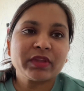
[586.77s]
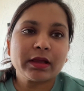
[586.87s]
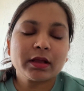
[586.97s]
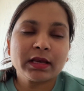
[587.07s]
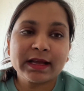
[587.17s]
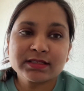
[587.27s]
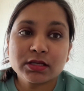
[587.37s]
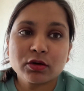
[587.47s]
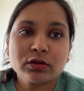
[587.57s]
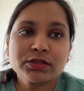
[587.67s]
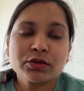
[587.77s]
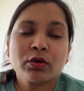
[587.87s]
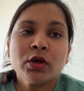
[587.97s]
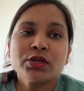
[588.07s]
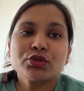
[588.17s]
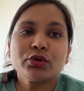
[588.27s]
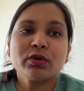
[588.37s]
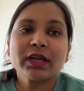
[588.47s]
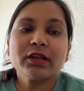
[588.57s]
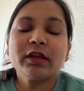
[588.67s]
Klaxin also, so you
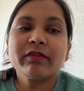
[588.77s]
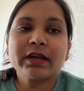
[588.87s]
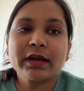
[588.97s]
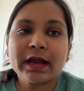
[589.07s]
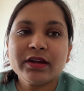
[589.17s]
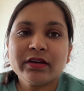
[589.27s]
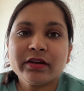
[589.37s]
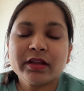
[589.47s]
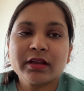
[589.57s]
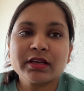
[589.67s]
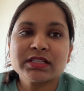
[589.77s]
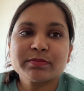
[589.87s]
can give at 90 degrees.